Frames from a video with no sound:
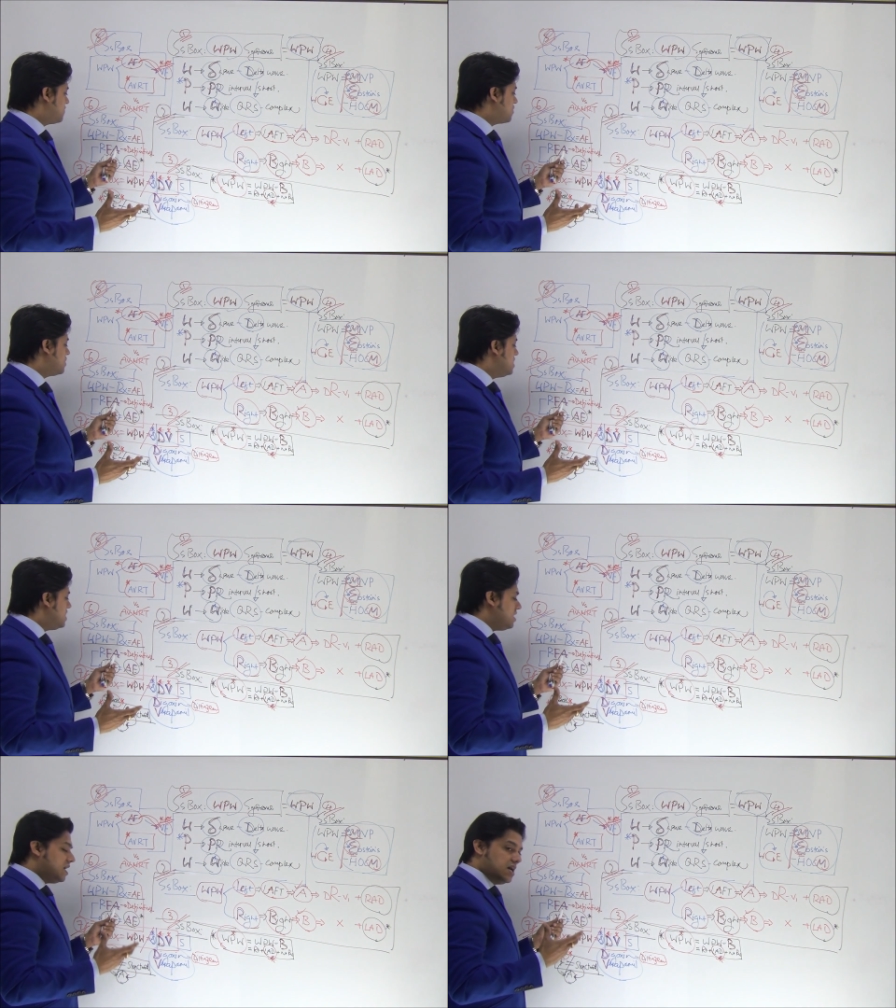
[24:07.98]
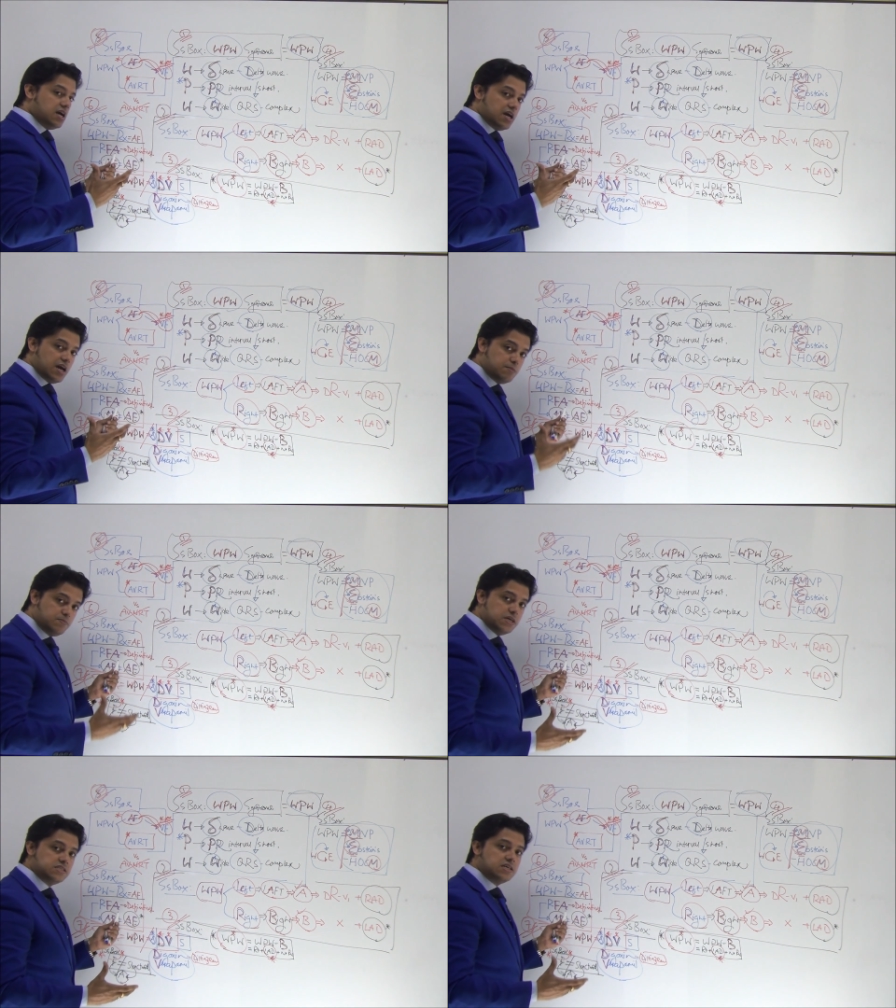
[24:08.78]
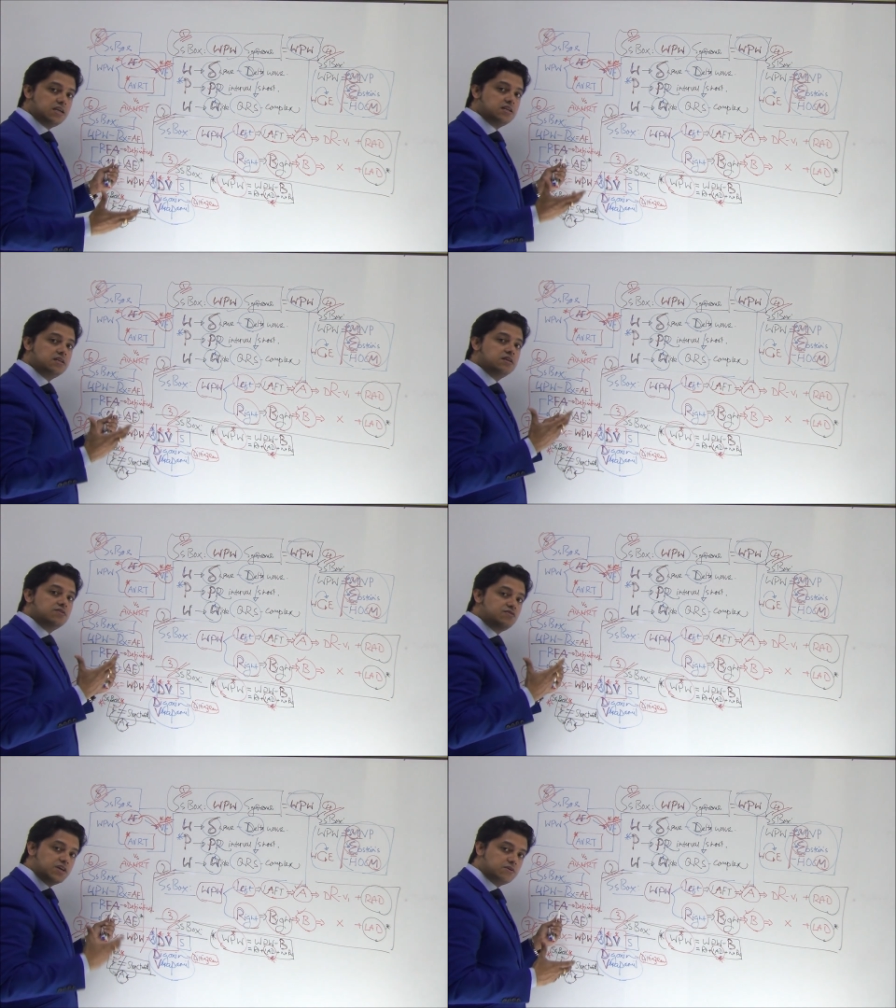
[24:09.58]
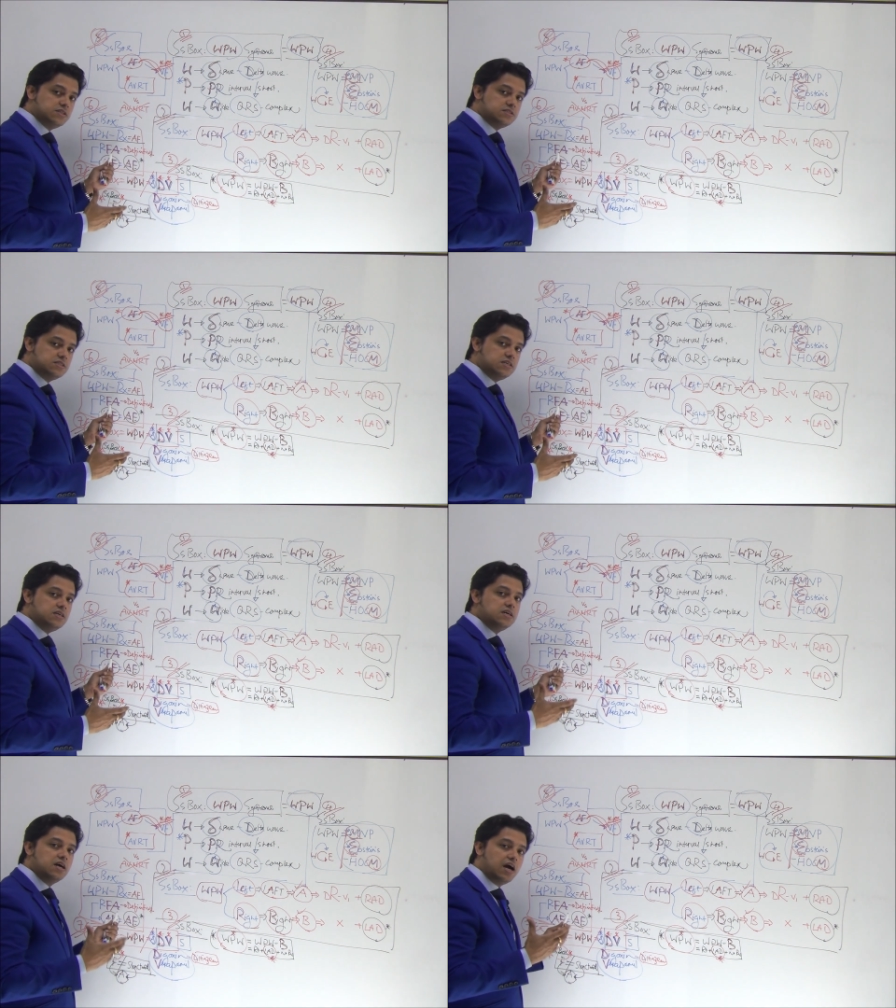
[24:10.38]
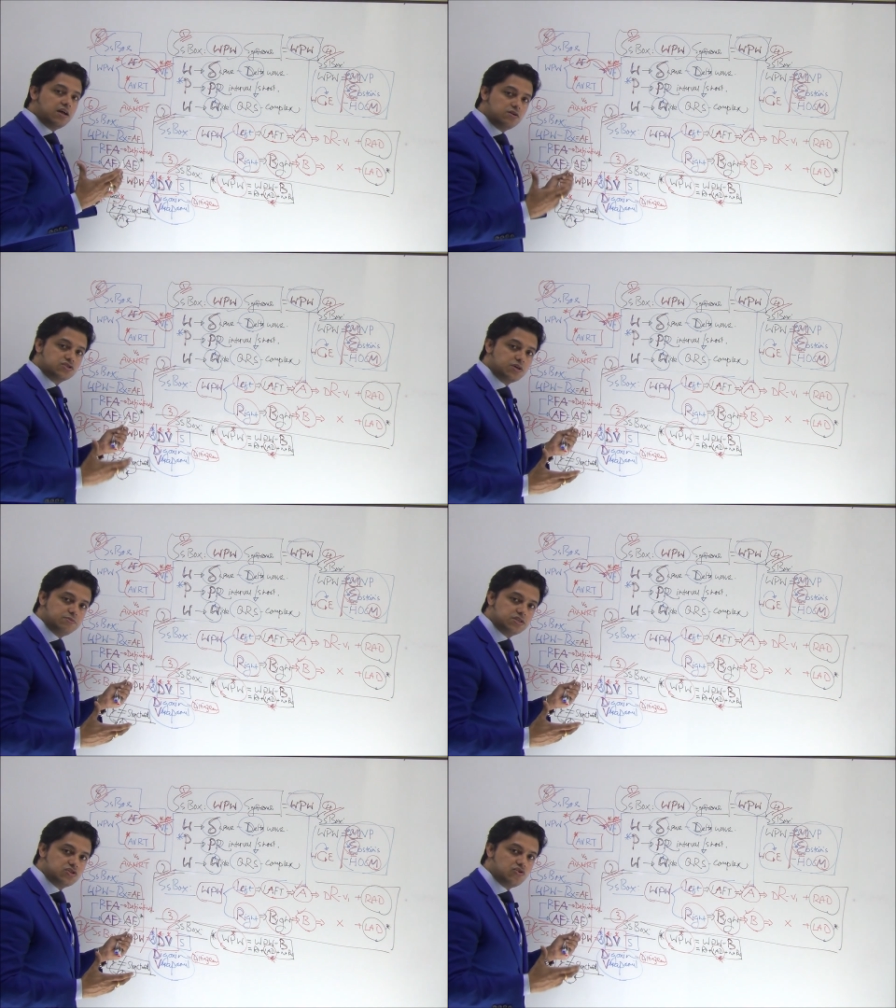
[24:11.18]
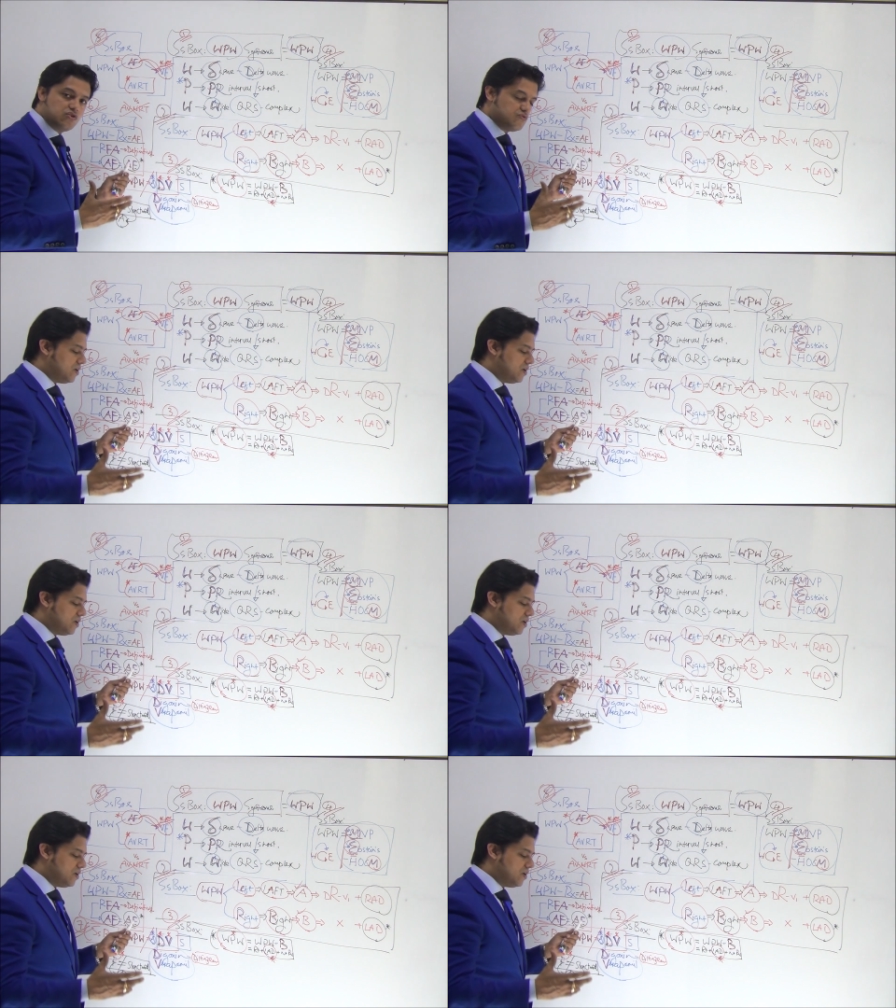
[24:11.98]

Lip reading: for ablation frequency, and also amiodarone